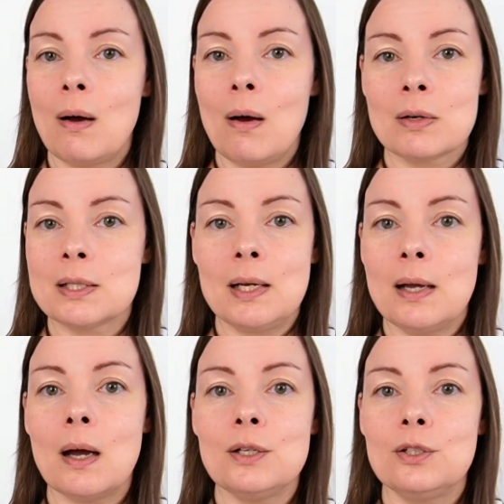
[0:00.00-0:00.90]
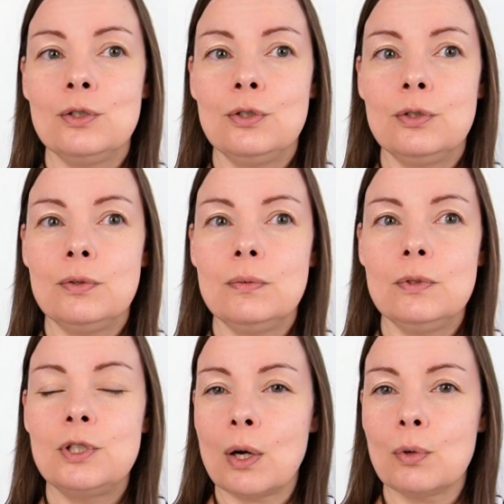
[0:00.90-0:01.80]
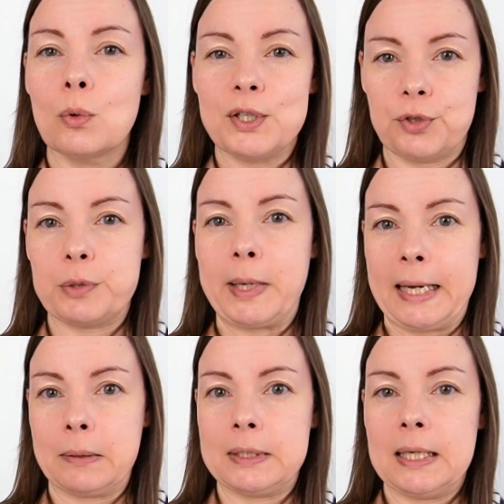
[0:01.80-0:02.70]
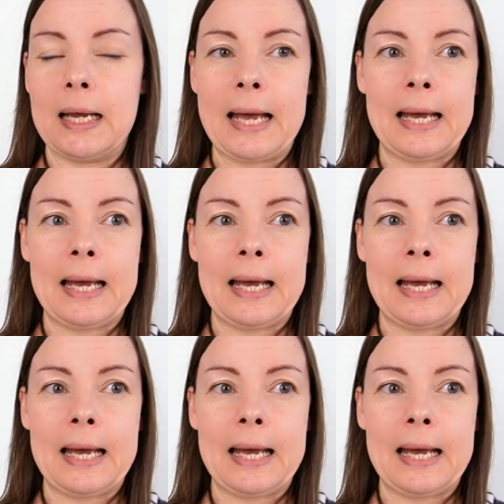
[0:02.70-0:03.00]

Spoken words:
Honestly, I don't always trust my counting,